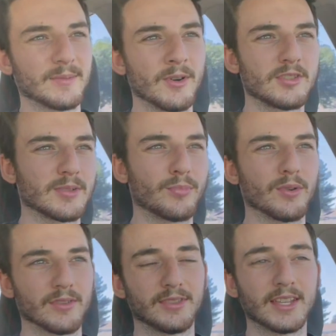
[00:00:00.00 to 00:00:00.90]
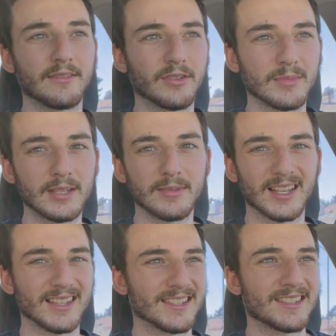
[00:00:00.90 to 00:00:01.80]
the most important thing for me
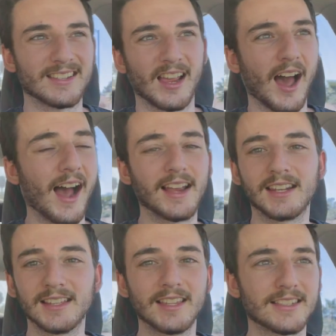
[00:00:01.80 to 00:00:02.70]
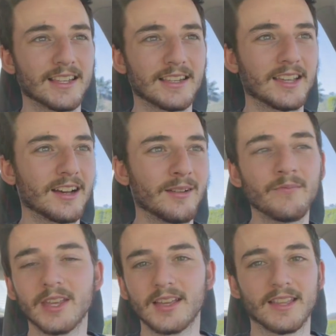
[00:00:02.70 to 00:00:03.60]
because I need this
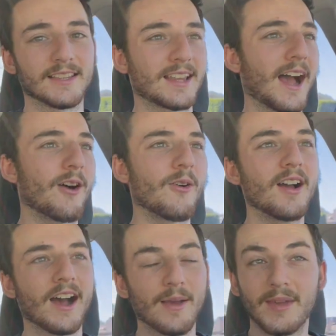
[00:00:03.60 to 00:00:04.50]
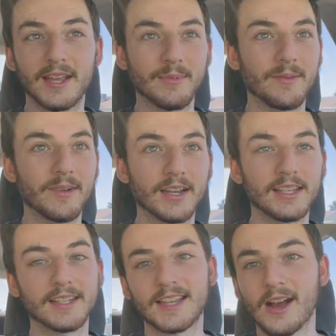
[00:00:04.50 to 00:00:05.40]
income. It's how I make my
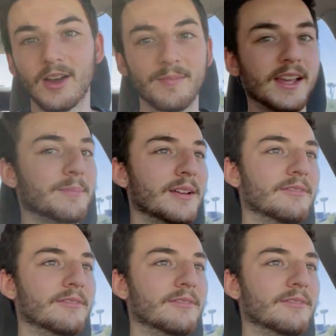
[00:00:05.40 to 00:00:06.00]
money. It's how I make my